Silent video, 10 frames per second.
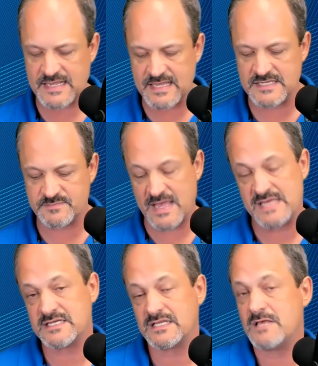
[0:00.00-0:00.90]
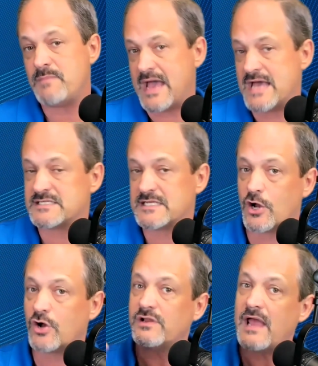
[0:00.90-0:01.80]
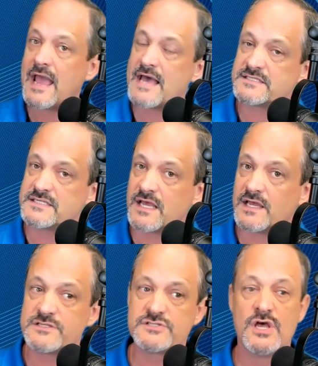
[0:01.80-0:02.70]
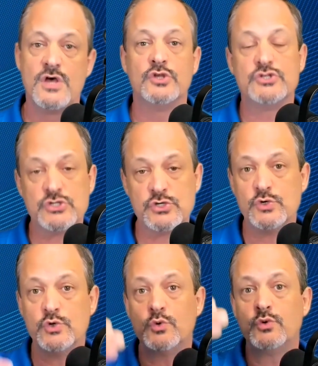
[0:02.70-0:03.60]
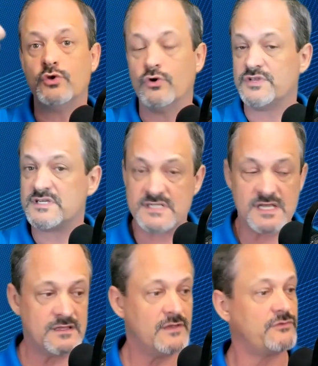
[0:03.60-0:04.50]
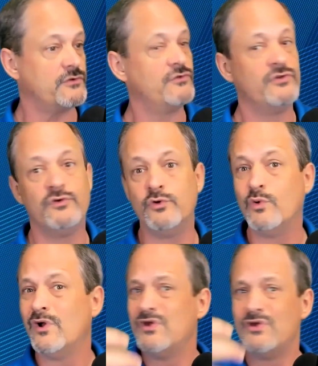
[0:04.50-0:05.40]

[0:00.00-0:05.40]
is basically passing on assets to your descendants, or to